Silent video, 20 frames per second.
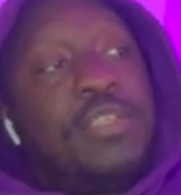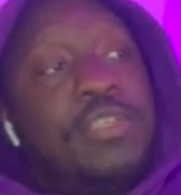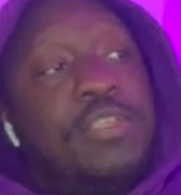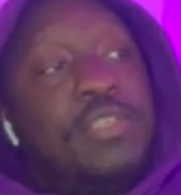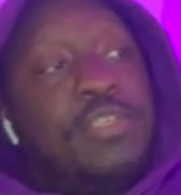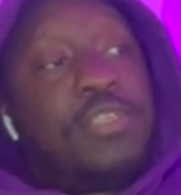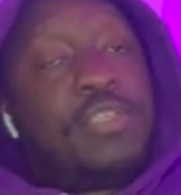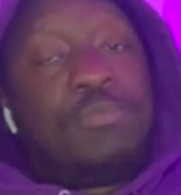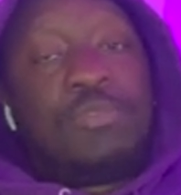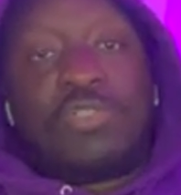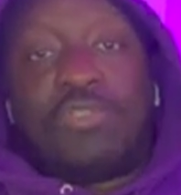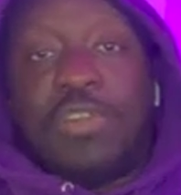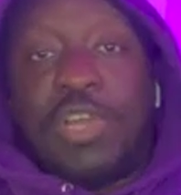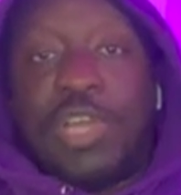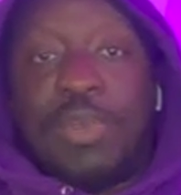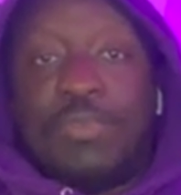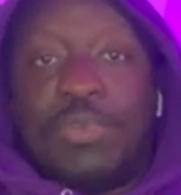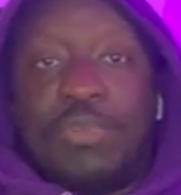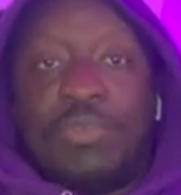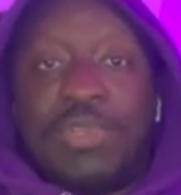
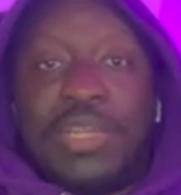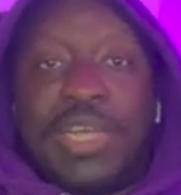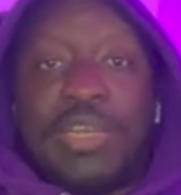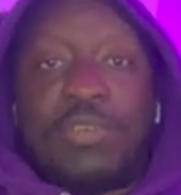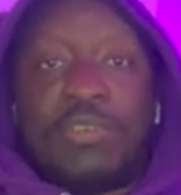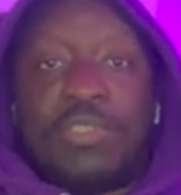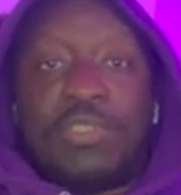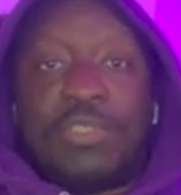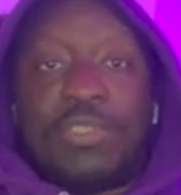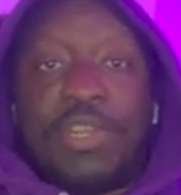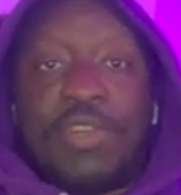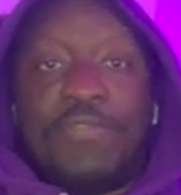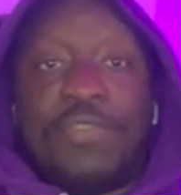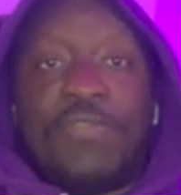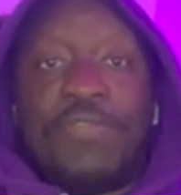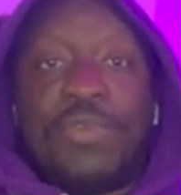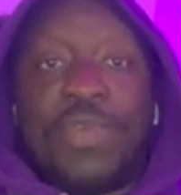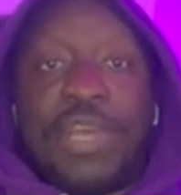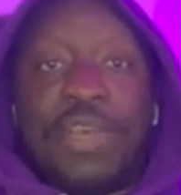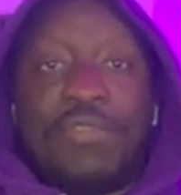subscribe and all that good stuff
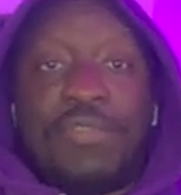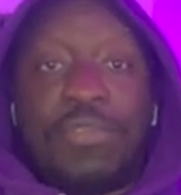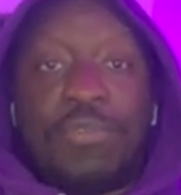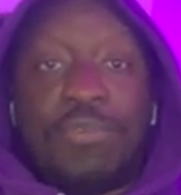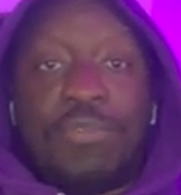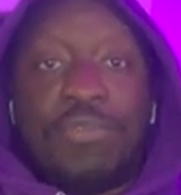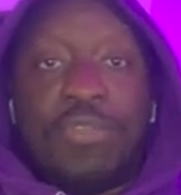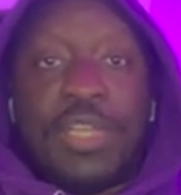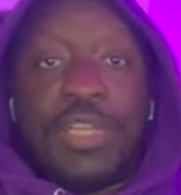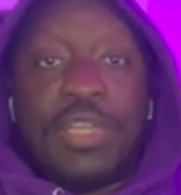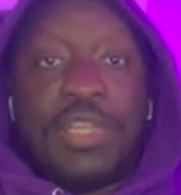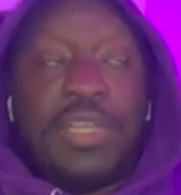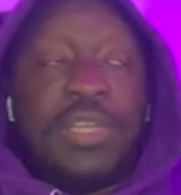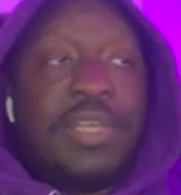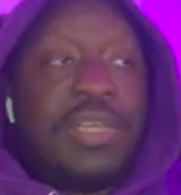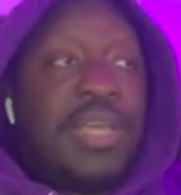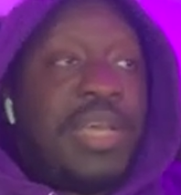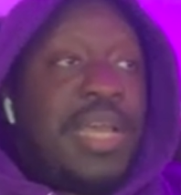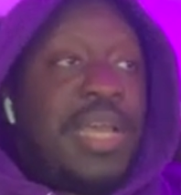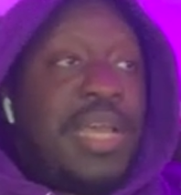if you haven't
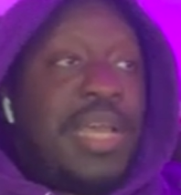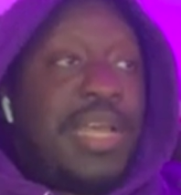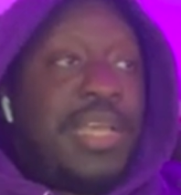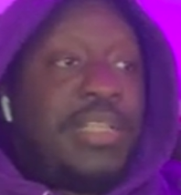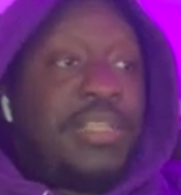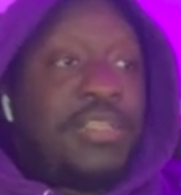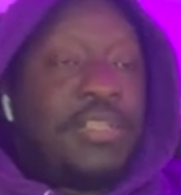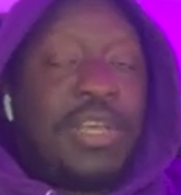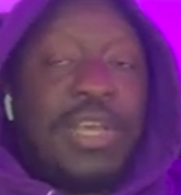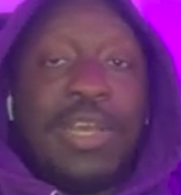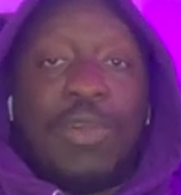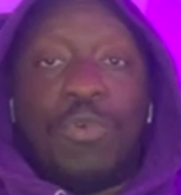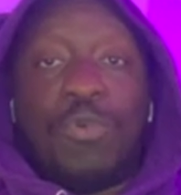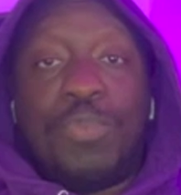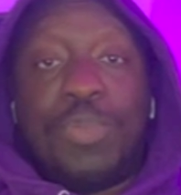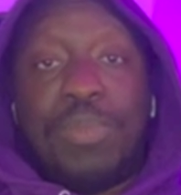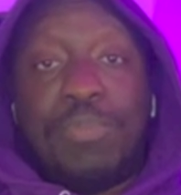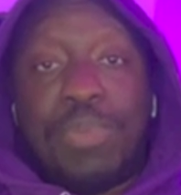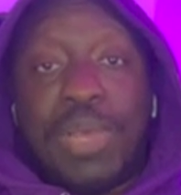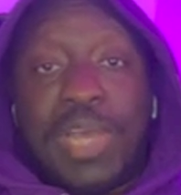already. And I will
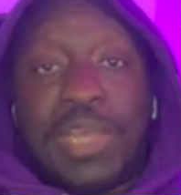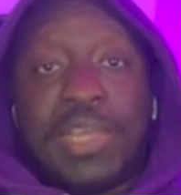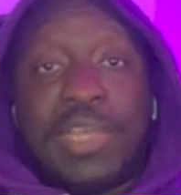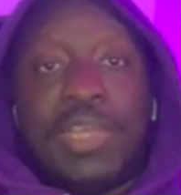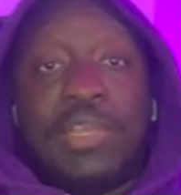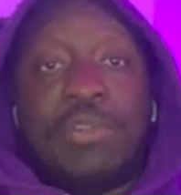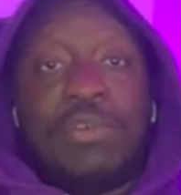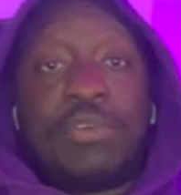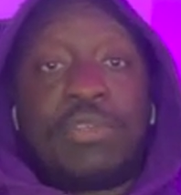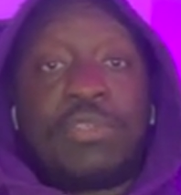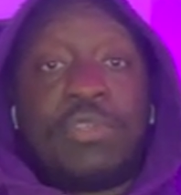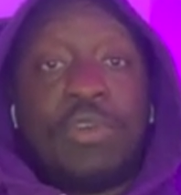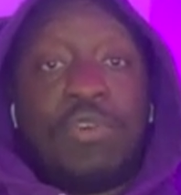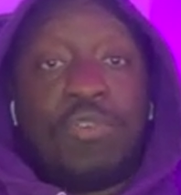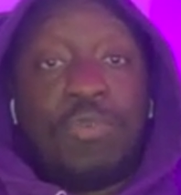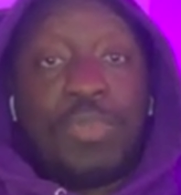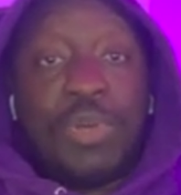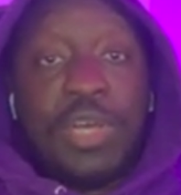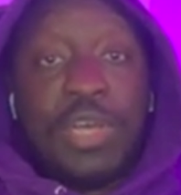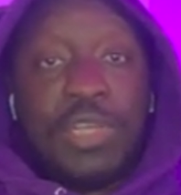be back in
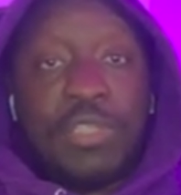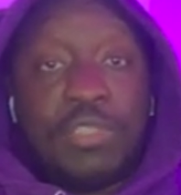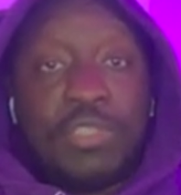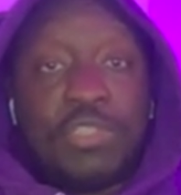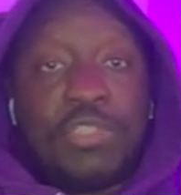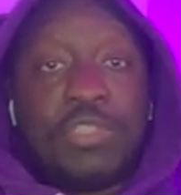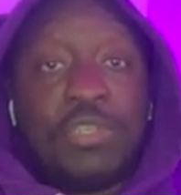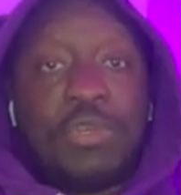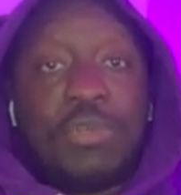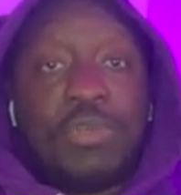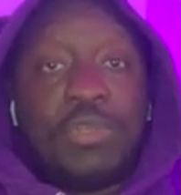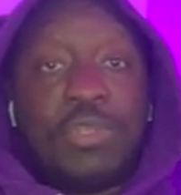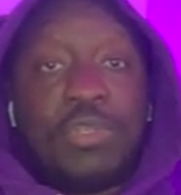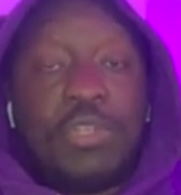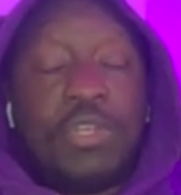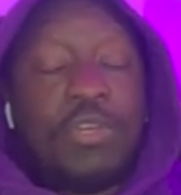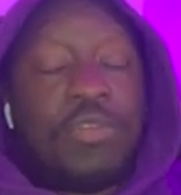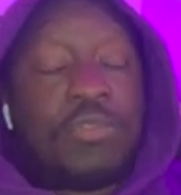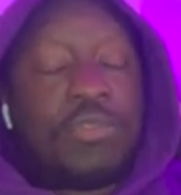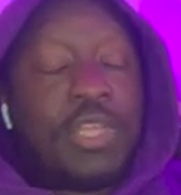October to show you,
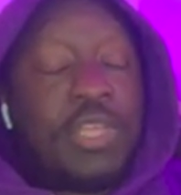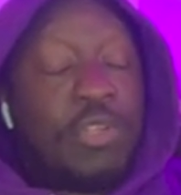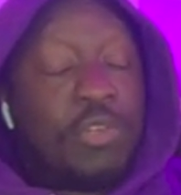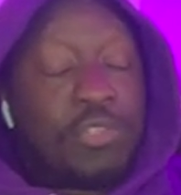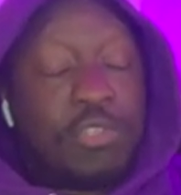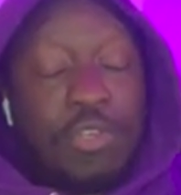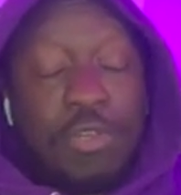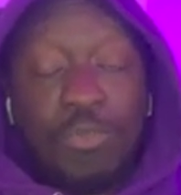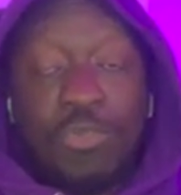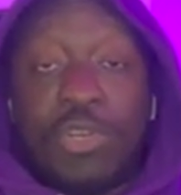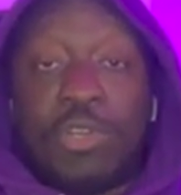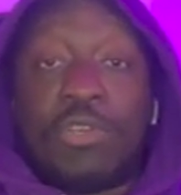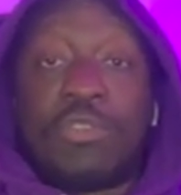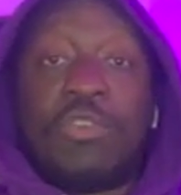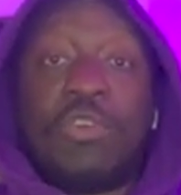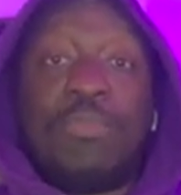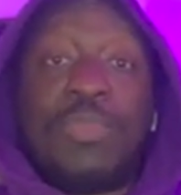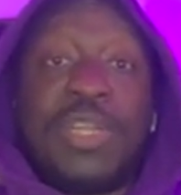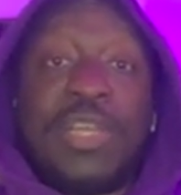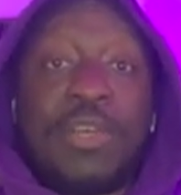no, in October
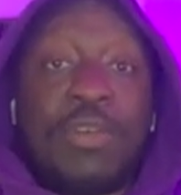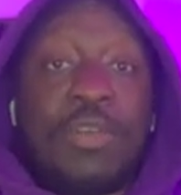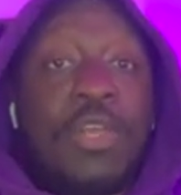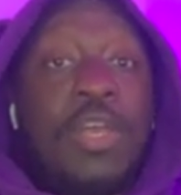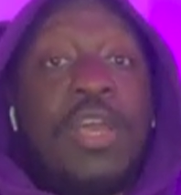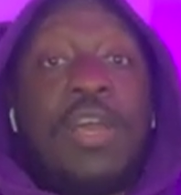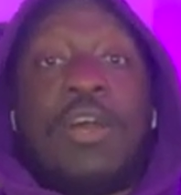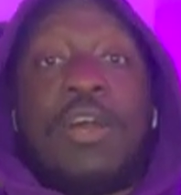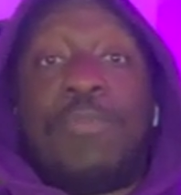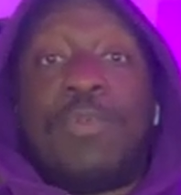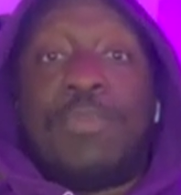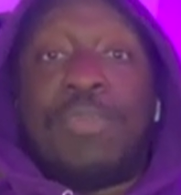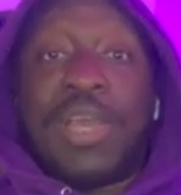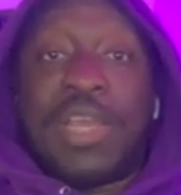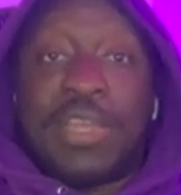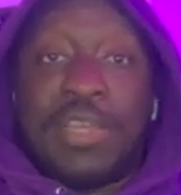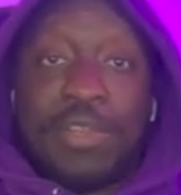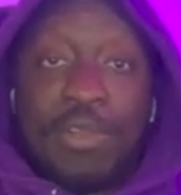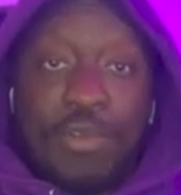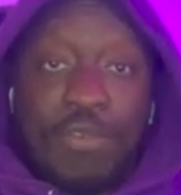now. I'll be
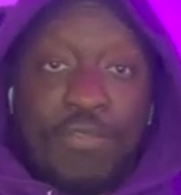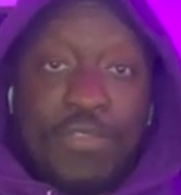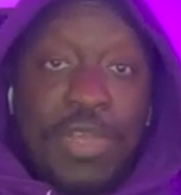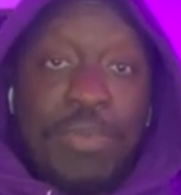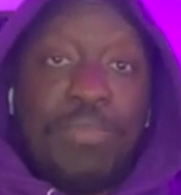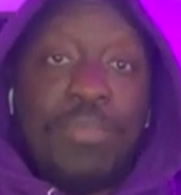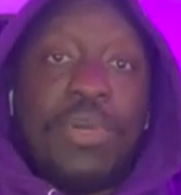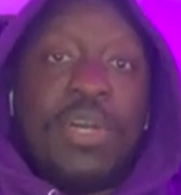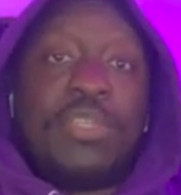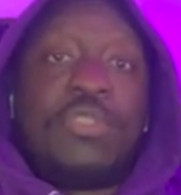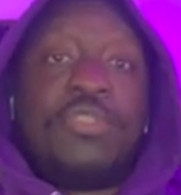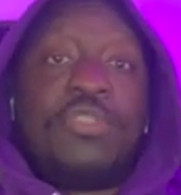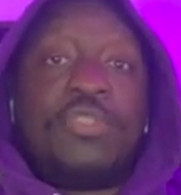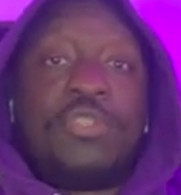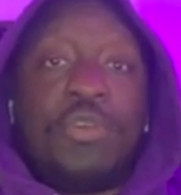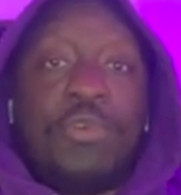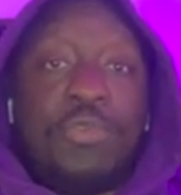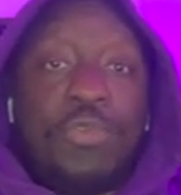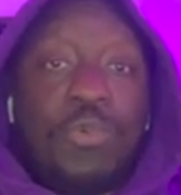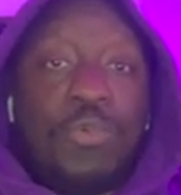back in November to
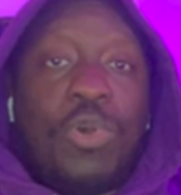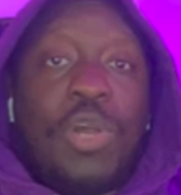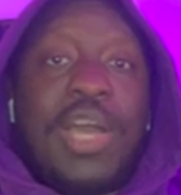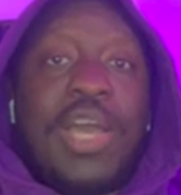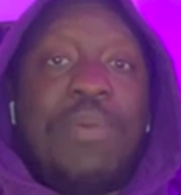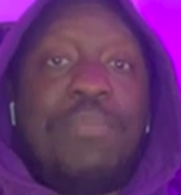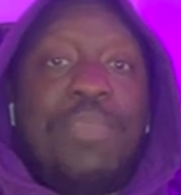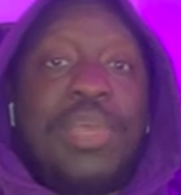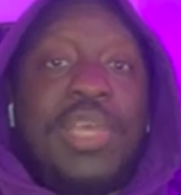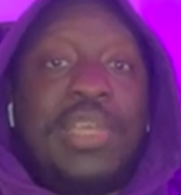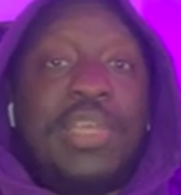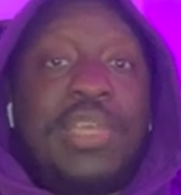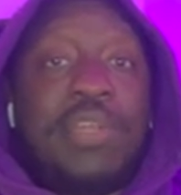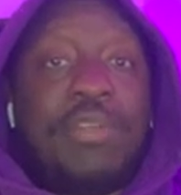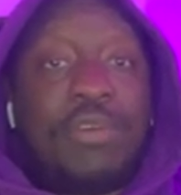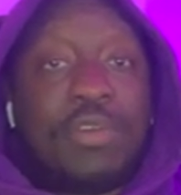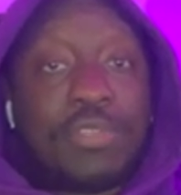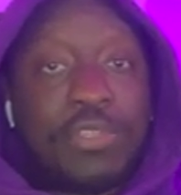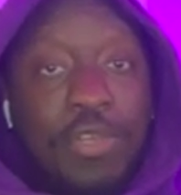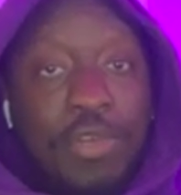show you what I made in
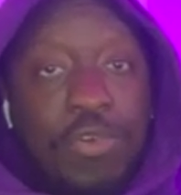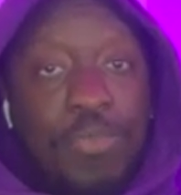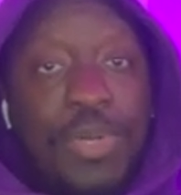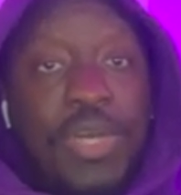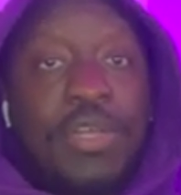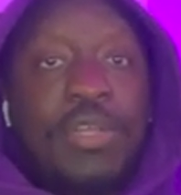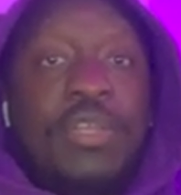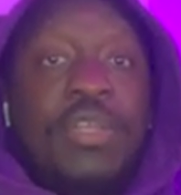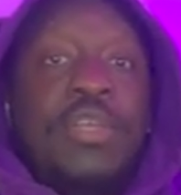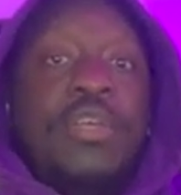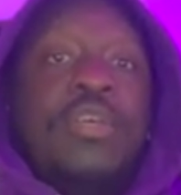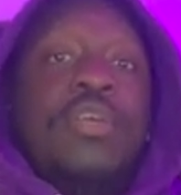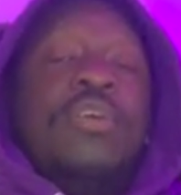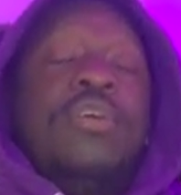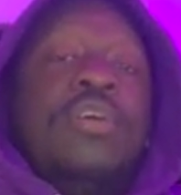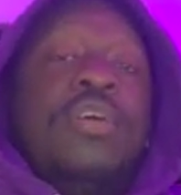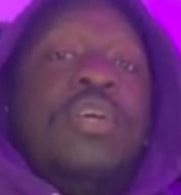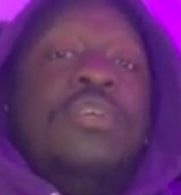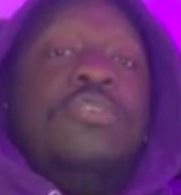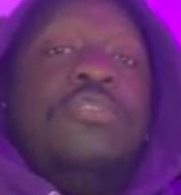October.
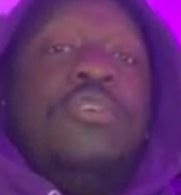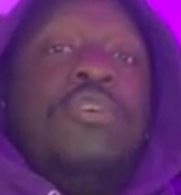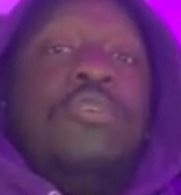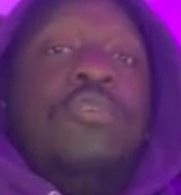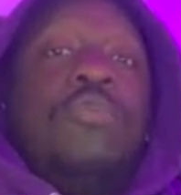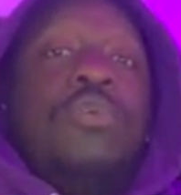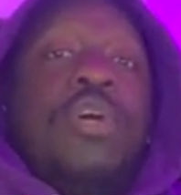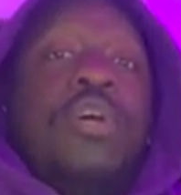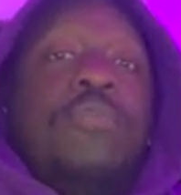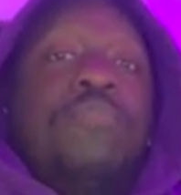So,